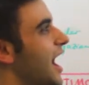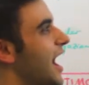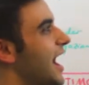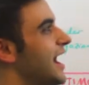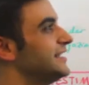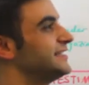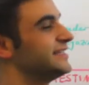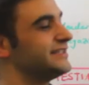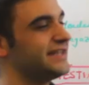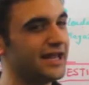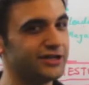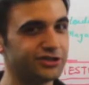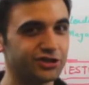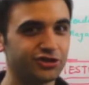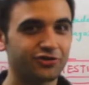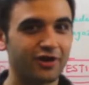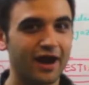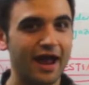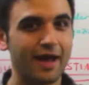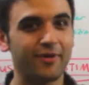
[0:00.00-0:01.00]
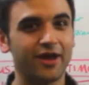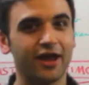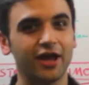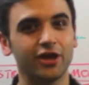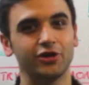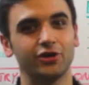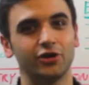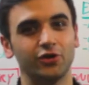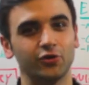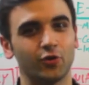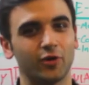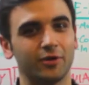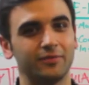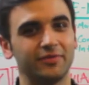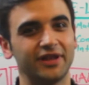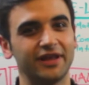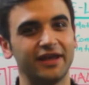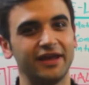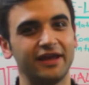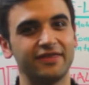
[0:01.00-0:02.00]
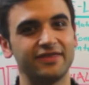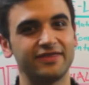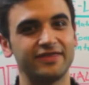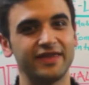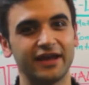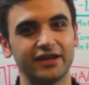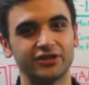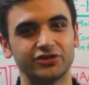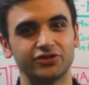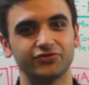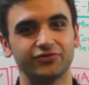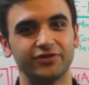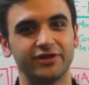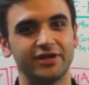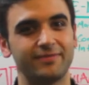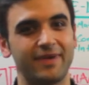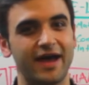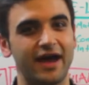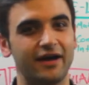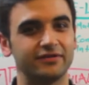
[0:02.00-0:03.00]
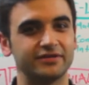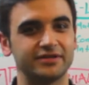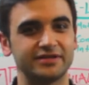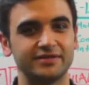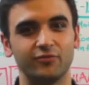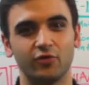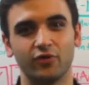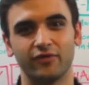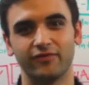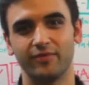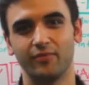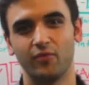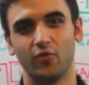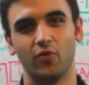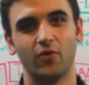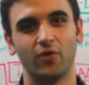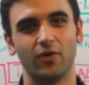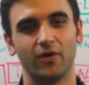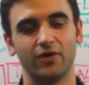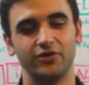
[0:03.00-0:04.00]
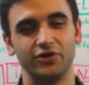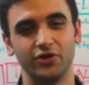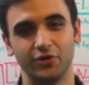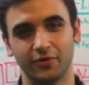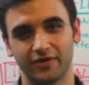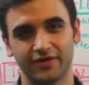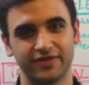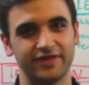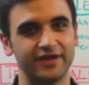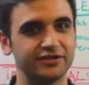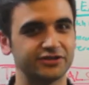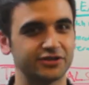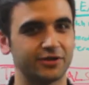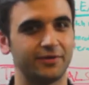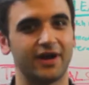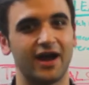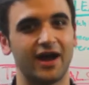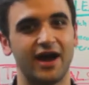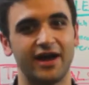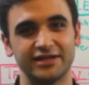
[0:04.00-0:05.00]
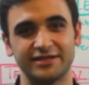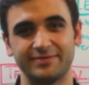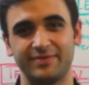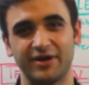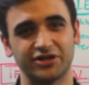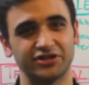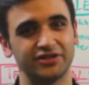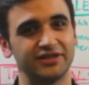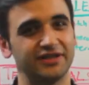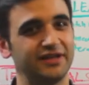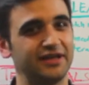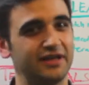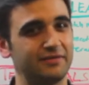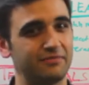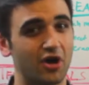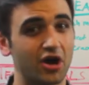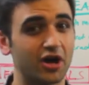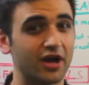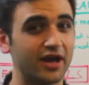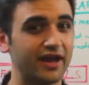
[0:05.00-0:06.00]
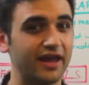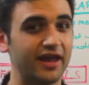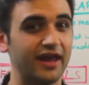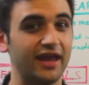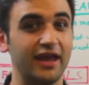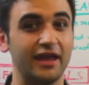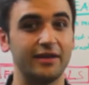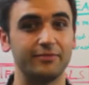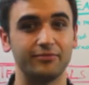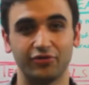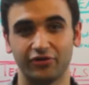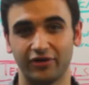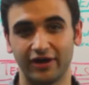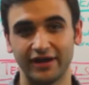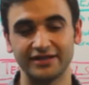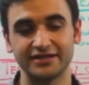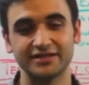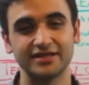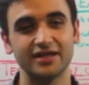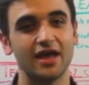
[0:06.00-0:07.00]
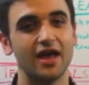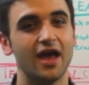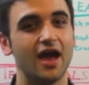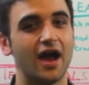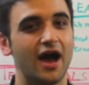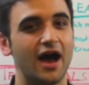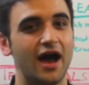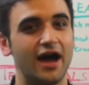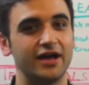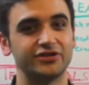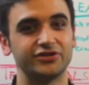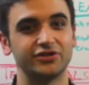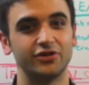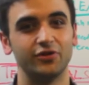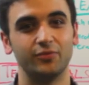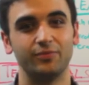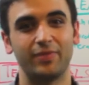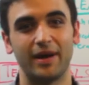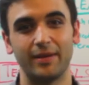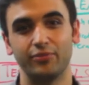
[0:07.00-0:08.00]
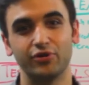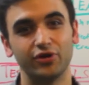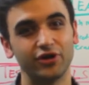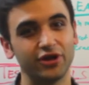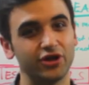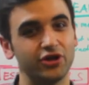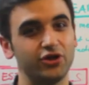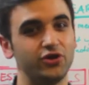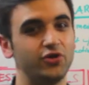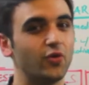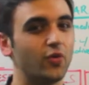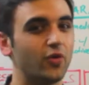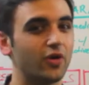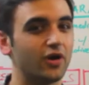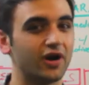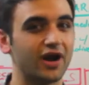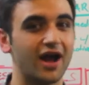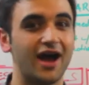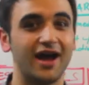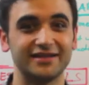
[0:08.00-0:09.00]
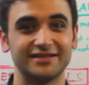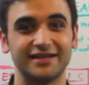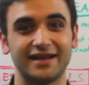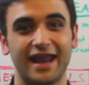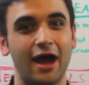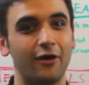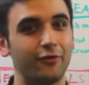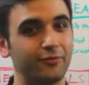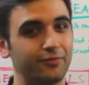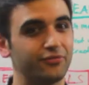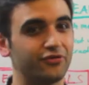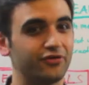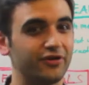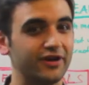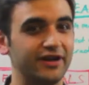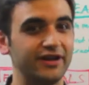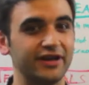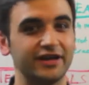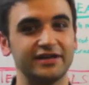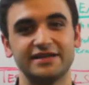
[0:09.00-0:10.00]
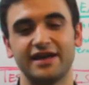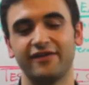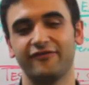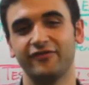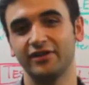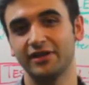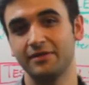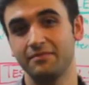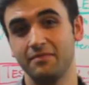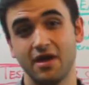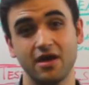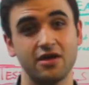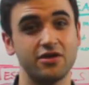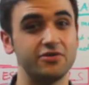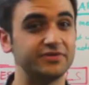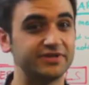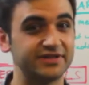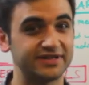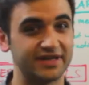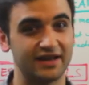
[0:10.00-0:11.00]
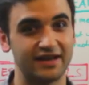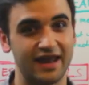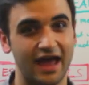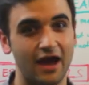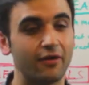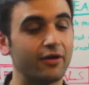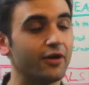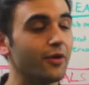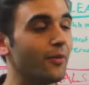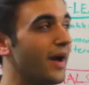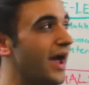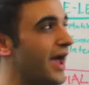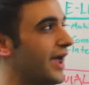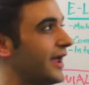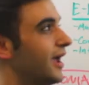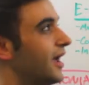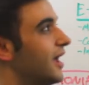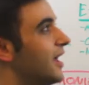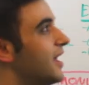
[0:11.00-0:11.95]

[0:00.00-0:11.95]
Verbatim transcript: It's attention grabbing. You don't normally think to read about some more of the newer things going on, especially in marketing, in print. So by putting your content out in print, it could definitely make you stand out in a way.